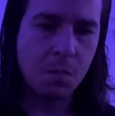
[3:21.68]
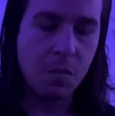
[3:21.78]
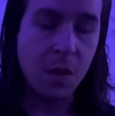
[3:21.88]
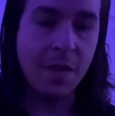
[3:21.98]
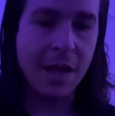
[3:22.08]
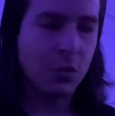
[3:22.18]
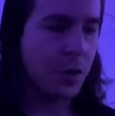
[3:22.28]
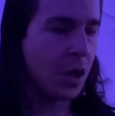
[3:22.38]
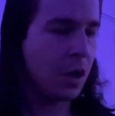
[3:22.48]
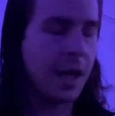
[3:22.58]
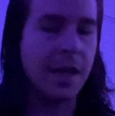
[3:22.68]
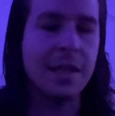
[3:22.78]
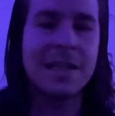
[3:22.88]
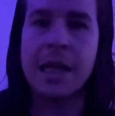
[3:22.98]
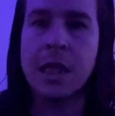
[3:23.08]
and that's what you're kind
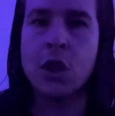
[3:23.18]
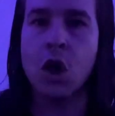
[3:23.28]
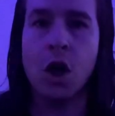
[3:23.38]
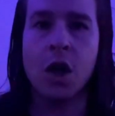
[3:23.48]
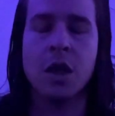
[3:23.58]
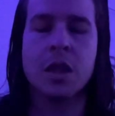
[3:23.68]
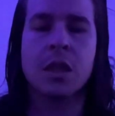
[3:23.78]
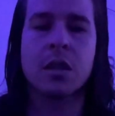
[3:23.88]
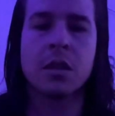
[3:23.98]
of taking to heart.